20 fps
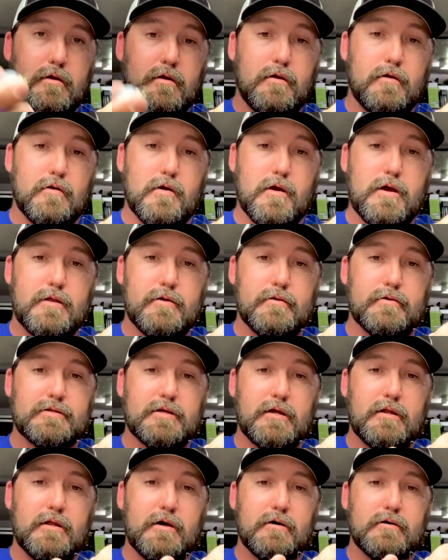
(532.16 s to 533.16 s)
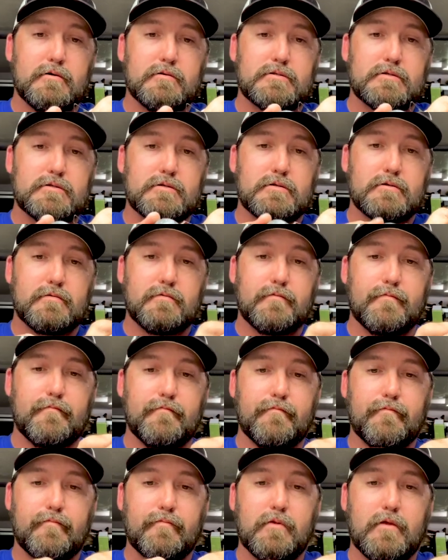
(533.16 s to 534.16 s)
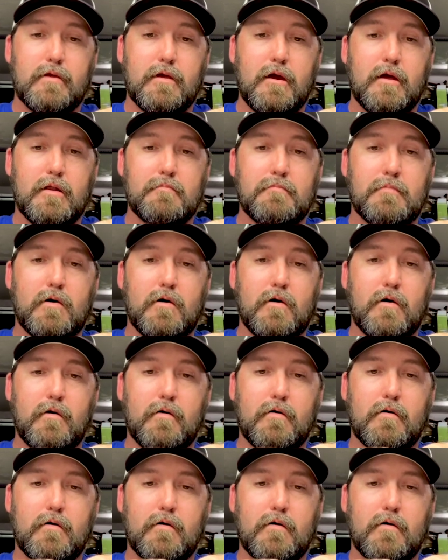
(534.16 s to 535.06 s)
your 8 or 10 ounce cannonball.